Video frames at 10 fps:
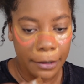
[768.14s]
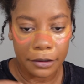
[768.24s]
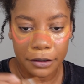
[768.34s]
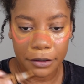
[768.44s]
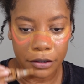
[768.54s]

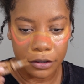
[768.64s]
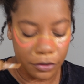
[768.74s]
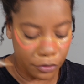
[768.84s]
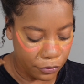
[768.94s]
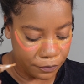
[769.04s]
I'm gonna
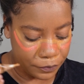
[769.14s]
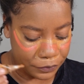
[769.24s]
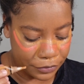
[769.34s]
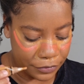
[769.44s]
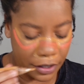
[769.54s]
go,
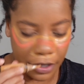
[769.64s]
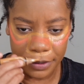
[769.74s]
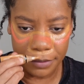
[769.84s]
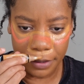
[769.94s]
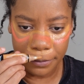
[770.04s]
I
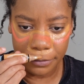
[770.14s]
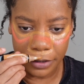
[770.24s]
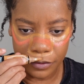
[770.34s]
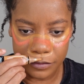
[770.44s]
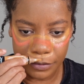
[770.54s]
mean, my
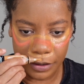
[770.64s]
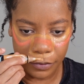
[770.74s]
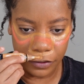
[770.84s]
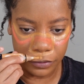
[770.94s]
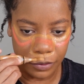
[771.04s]
nose and my
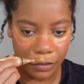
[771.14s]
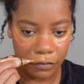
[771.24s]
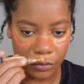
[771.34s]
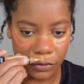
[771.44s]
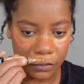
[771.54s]
mouth don't
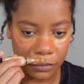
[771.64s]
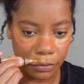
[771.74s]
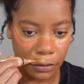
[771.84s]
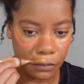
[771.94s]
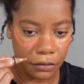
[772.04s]
have that much
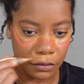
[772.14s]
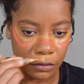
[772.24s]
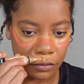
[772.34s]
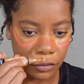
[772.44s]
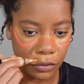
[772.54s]

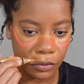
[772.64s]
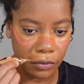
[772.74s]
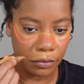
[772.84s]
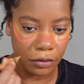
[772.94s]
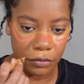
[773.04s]
spaces,
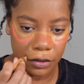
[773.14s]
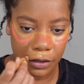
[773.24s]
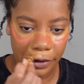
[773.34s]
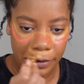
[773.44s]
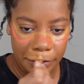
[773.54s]
so we
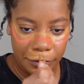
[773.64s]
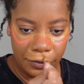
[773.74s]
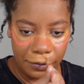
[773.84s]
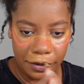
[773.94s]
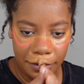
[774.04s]
dang near just
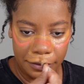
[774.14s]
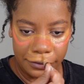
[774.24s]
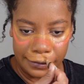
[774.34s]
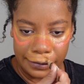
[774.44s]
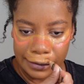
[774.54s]
gonna make an
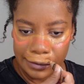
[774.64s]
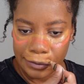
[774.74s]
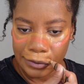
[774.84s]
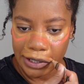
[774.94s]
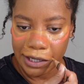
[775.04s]

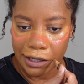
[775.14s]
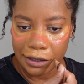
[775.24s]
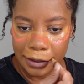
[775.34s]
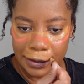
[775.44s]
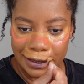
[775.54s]
extendo line
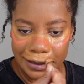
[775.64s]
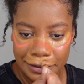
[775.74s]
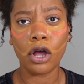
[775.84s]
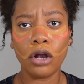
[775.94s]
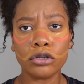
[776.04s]
here.
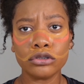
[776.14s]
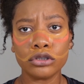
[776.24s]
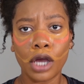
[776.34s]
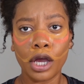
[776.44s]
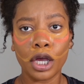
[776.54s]
I look
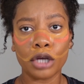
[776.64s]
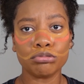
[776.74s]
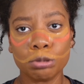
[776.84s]
sad.